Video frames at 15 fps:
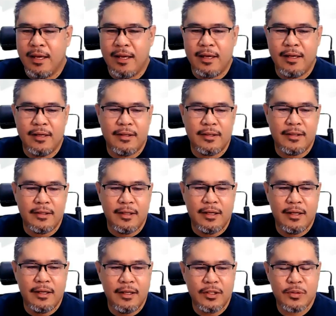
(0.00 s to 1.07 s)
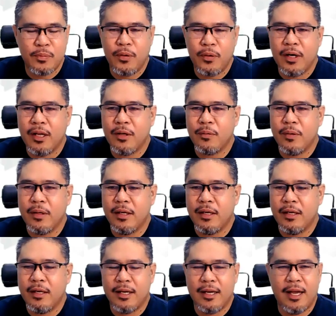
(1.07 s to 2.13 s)
And each morning
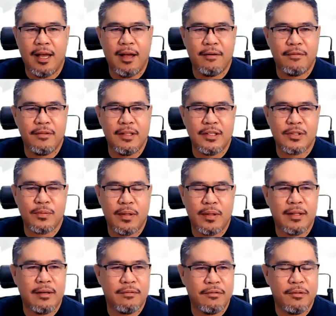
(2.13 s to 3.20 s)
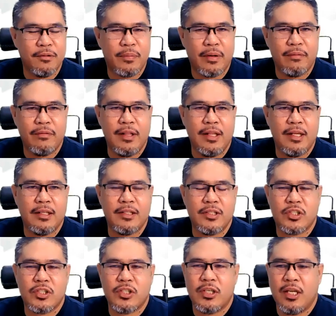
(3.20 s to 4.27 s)
we have this wonderful
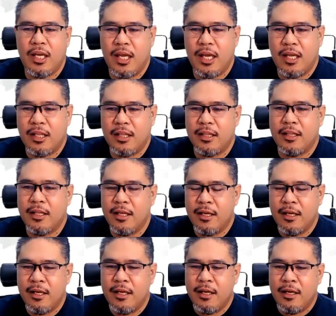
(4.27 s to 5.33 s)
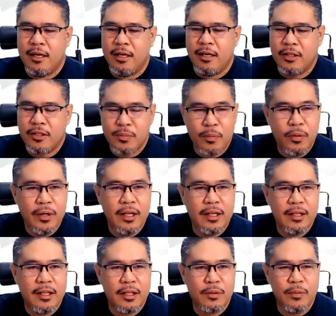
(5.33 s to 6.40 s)
privilege, and each
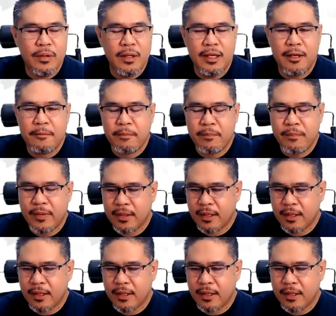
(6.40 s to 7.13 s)
morning that we